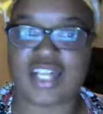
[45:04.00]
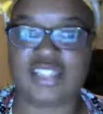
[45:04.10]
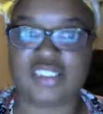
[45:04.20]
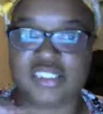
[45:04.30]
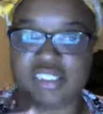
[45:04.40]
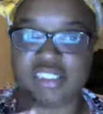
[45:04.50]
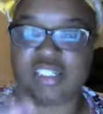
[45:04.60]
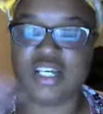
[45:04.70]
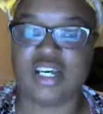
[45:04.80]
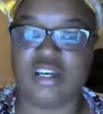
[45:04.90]
It's just,
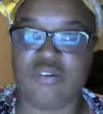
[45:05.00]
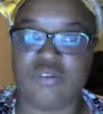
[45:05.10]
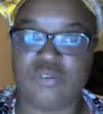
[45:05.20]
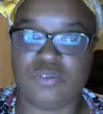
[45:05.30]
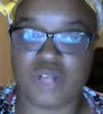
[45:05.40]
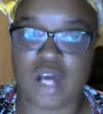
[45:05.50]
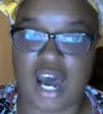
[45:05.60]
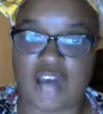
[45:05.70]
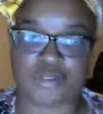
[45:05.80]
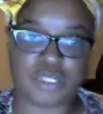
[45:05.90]

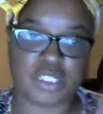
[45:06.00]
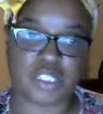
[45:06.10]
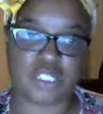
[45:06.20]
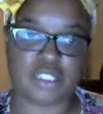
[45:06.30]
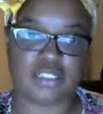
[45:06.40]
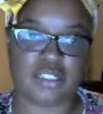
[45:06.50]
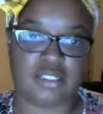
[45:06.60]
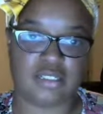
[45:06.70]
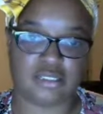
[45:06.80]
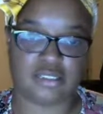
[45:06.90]
how do we get
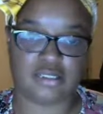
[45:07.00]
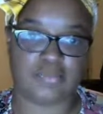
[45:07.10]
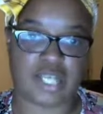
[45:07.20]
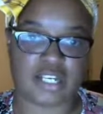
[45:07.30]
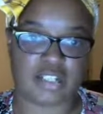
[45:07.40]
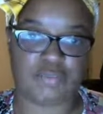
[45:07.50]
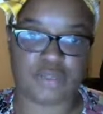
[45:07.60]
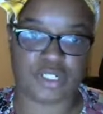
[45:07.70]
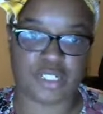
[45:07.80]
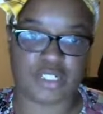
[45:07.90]
the Black
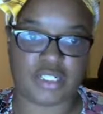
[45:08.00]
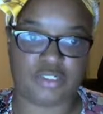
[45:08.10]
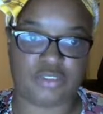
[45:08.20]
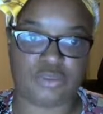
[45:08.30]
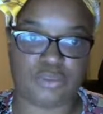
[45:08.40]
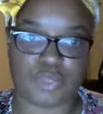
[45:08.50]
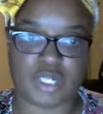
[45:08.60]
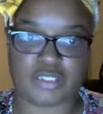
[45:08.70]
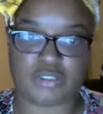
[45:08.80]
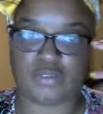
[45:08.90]
community to
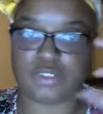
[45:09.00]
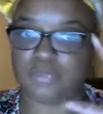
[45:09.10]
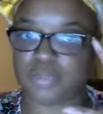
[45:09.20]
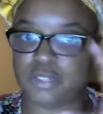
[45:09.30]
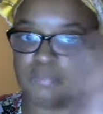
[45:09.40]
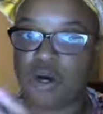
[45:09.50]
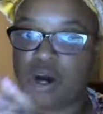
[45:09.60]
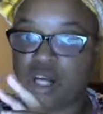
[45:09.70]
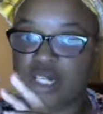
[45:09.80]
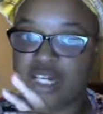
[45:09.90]
want to support a
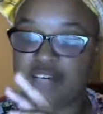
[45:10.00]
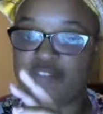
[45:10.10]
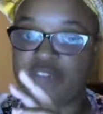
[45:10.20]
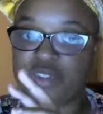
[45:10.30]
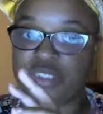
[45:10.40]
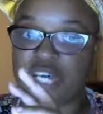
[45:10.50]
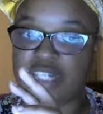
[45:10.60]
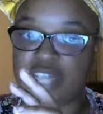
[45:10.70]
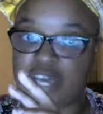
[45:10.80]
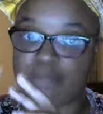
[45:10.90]
party that feels
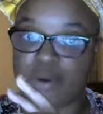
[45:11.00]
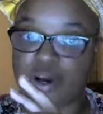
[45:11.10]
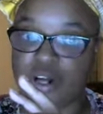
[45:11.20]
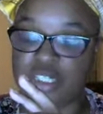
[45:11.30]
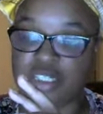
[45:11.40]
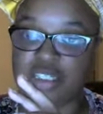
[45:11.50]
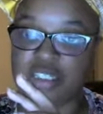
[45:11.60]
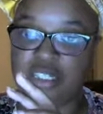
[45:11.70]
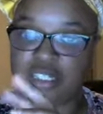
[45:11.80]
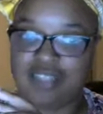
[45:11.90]
like that party
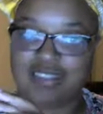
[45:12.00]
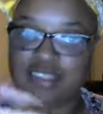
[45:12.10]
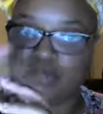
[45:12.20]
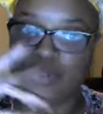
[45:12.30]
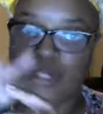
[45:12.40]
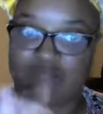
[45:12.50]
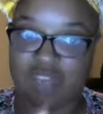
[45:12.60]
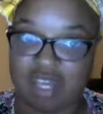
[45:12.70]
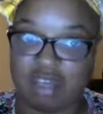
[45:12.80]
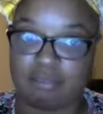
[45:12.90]
isn't supporting
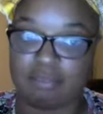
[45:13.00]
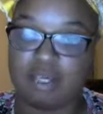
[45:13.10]
them.